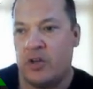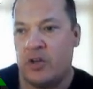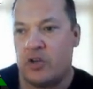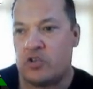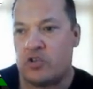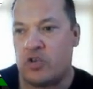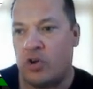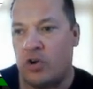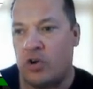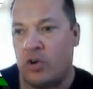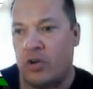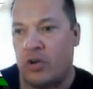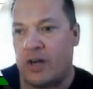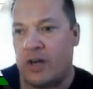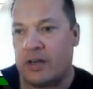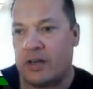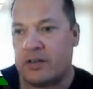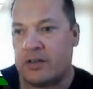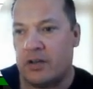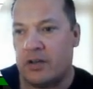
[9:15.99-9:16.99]
solo
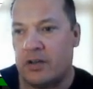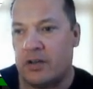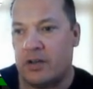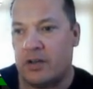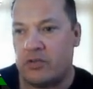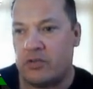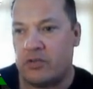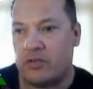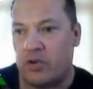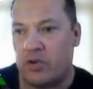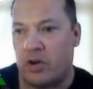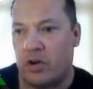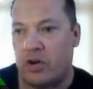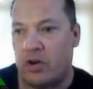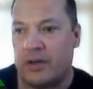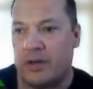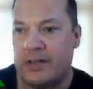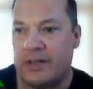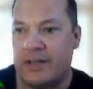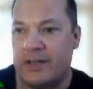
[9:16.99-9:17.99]
ad
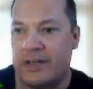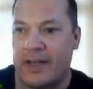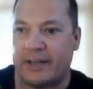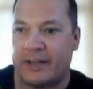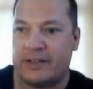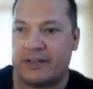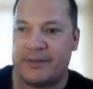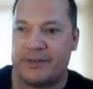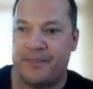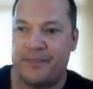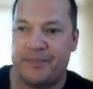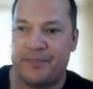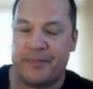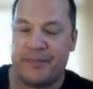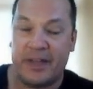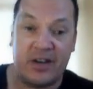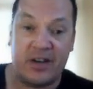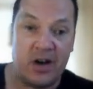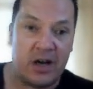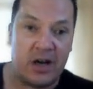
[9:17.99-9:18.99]
Rolodex.
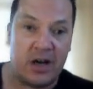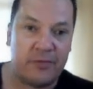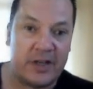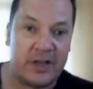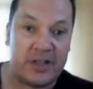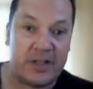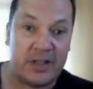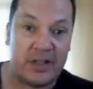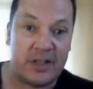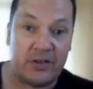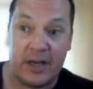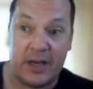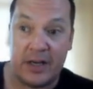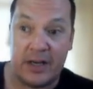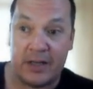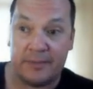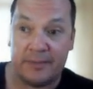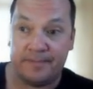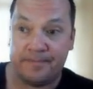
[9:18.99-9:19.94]
In advanced training,